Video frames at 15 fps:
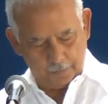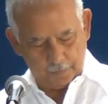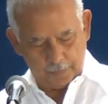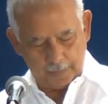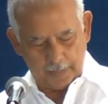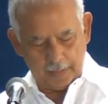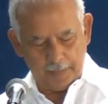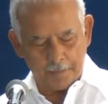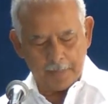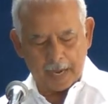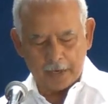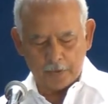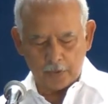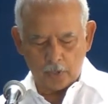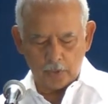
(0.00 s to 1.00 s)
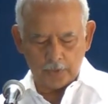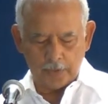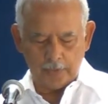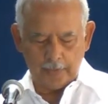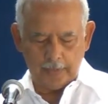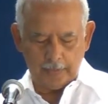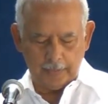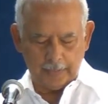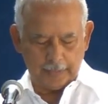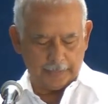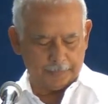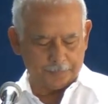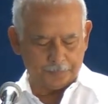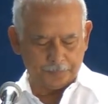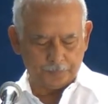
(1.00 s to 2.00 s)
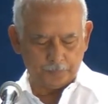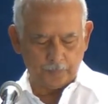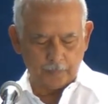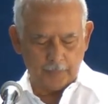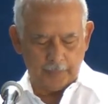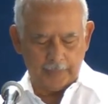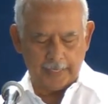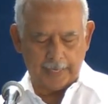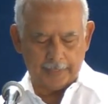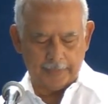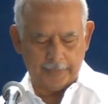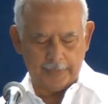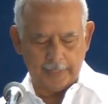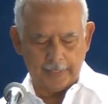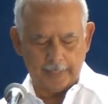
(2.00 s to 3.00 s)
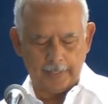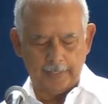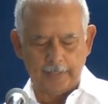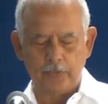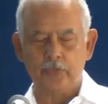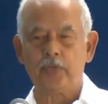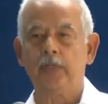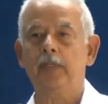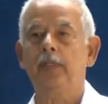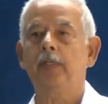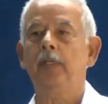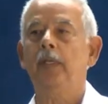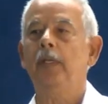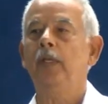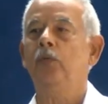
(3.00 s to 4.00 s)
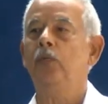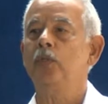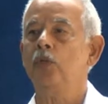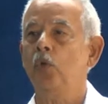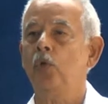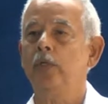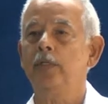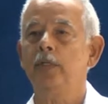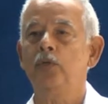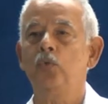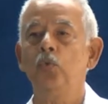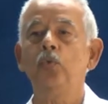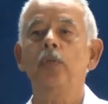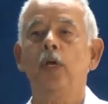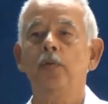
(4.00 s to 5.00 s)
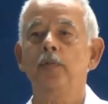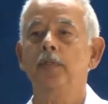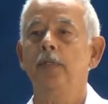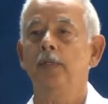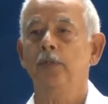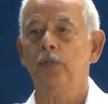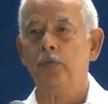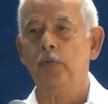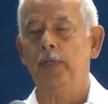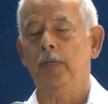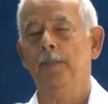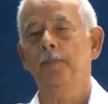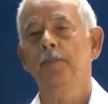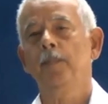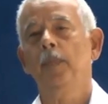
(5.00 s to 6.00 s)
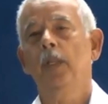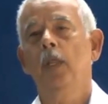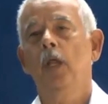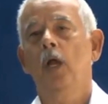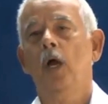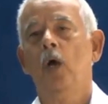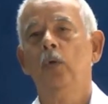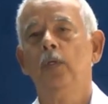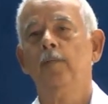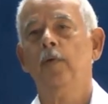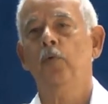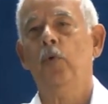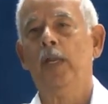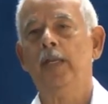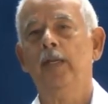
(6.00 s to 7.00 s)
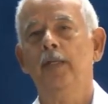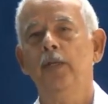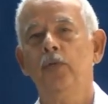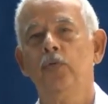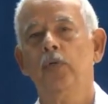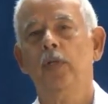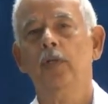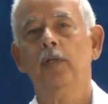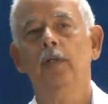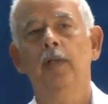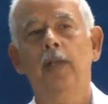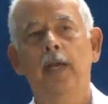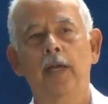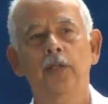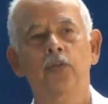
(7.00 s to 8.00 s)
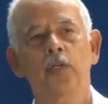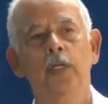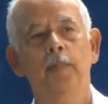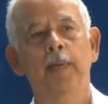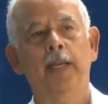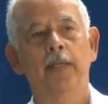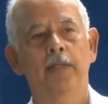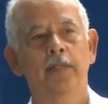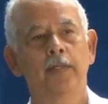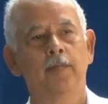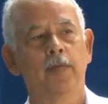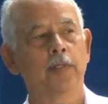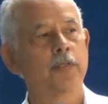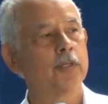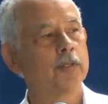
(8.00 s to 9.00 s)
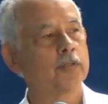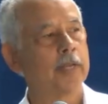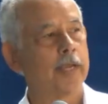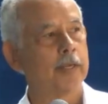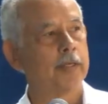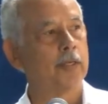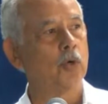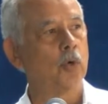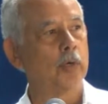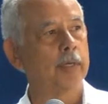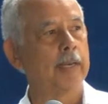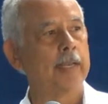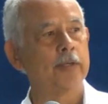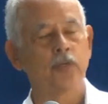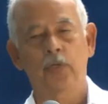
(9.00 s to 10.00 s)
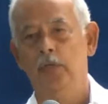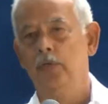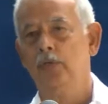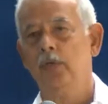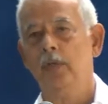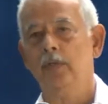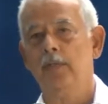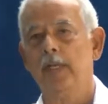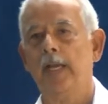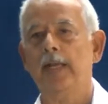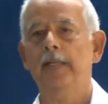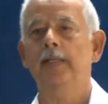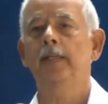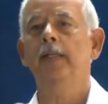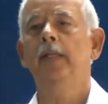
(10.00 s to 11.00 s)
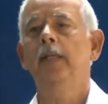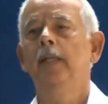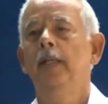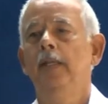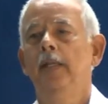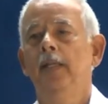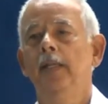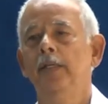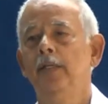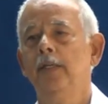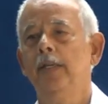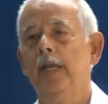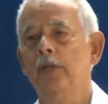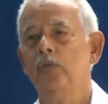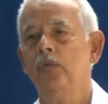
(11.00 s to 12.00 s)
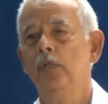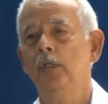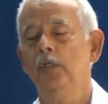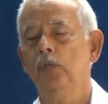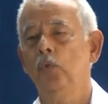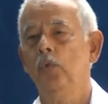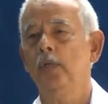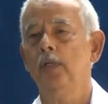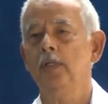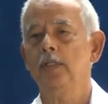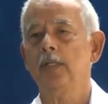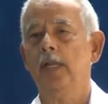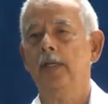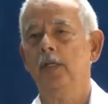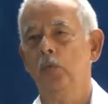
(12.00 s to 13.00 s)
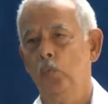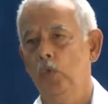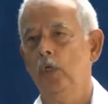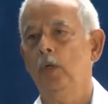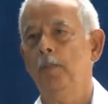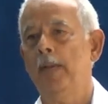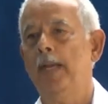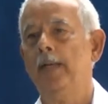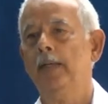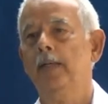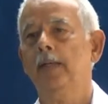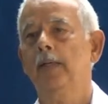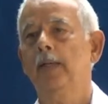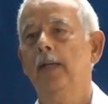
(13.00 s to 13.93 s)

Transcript: The background to the EITI is that it was launched in 2003 out of a recognition largely by civil society organizations and international donors like the World Bank